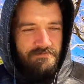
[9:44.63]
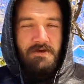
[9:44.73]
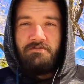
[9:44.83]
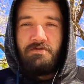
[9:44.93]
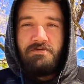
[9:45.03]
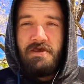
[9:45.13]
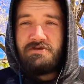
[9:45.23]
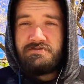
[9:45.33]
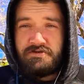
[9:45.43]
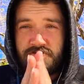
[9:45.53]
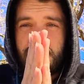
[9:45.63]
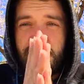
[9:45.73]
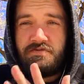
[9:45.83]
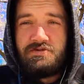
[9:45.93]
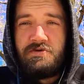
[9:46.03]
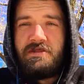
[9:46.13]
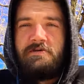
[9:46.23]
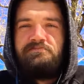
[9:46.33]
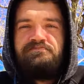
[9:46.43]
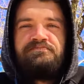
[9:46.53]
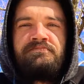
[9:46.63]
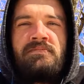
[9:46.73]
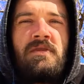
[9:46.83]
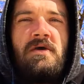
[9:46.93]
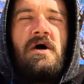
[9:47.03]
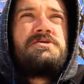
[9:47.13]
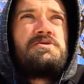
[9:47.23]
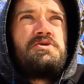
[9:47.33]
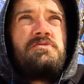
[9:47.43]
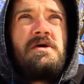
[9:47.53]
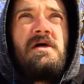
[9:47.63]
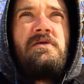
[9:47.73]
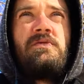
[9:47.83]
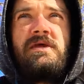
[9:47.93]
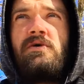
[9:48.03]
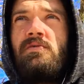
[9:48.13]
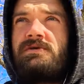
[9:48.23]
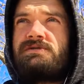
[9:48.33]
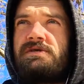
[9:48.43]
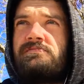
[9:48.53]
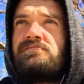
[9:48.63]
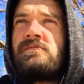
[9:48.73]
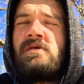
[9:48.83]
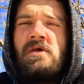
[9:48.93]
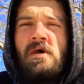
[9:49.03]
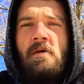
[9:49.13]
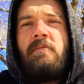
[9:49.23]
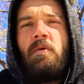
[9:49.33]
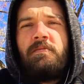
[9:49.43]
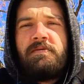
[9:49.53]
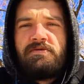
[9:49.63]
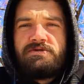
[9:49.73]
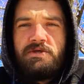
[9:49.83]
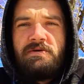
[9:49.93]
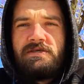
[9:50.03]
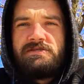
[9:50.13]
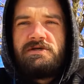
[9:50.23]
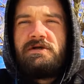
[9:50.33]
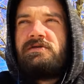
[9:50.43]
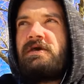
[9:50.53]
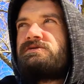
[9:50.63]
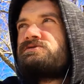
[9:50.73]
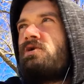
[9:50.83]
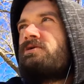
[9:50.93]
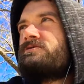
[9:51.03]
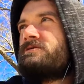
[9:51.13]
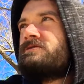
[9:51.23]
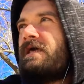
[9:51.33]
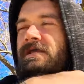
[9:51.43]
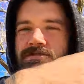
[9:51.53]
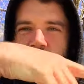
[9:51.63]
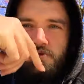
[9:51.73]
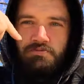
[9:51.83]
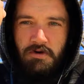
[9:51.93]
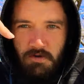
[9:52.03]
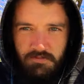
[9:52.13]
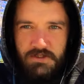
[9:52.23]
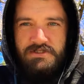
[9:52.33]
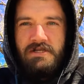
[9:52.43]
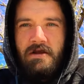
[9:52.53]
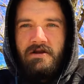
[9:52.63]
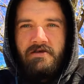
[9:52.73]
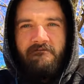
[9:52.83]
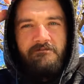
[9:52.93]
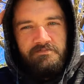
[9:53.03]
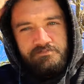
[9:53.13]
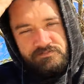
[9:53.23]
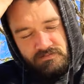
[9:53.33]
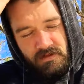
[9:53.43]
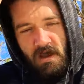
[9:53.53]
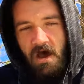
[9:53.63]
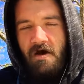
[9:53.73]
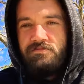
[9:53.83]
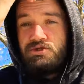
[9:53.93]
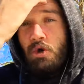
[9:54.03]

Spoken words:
beautiful. Thank you, spiritual Twitter, for doing that. Also showing me a lot of what I don't want to see. But what people are doing is they start then to promote this narrative of